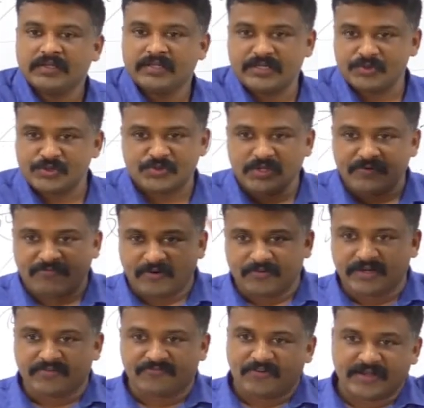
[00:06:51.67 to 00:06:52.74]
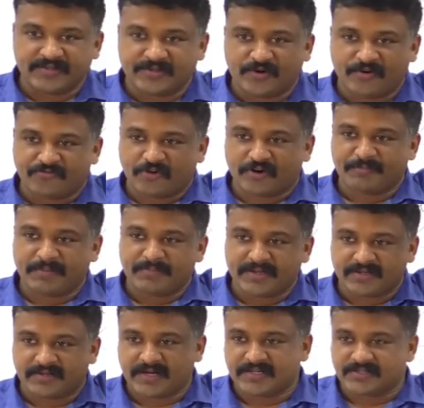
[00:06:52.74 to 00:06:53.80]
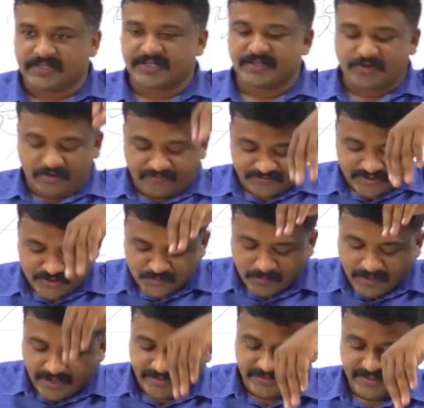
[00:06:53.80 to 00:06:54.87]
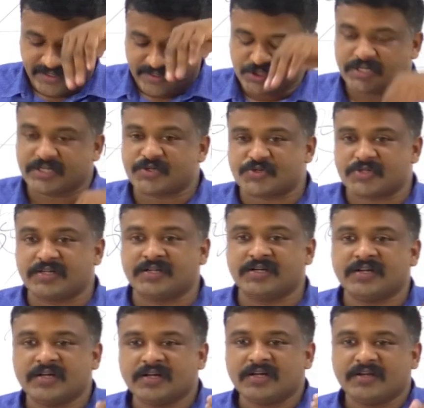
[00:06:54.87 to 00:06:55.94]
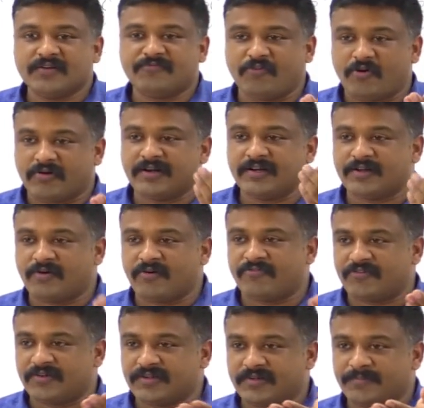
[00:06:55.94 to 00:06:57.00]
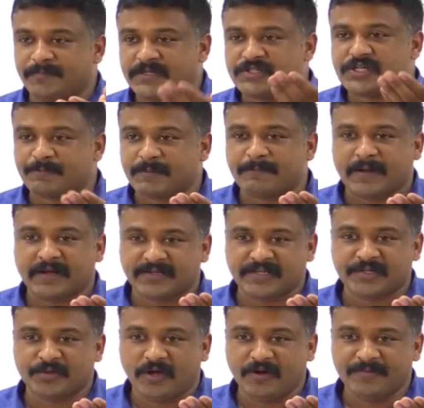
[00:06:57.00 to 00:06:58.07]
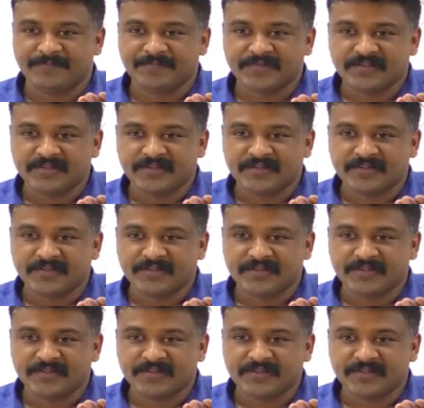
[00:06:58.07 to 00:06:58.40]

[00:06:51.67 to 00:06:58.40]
He was the founding father of, or maybe a great leader of this Bharatiya Janasangh, forerunner of uh, B J P party, you know.